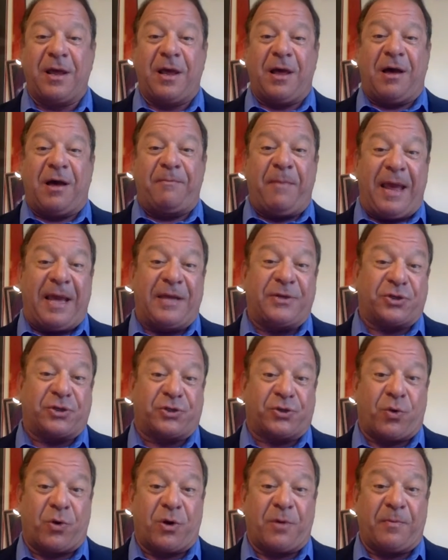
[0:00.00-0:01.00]
a major
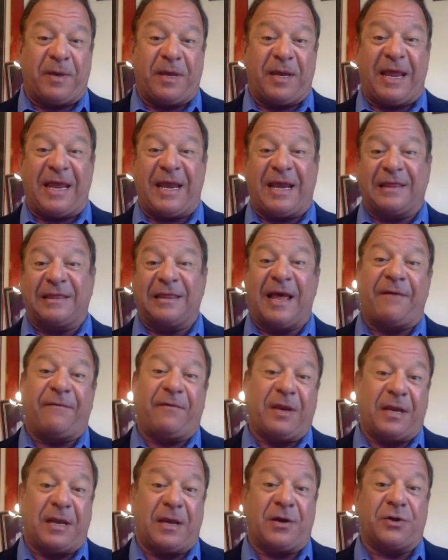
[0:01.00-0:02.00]
tournament in
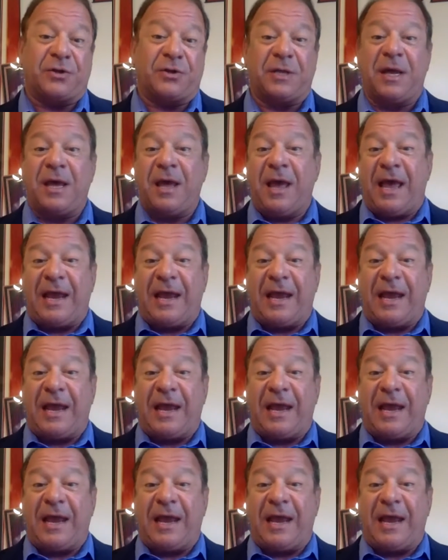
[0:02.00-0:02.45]
11 years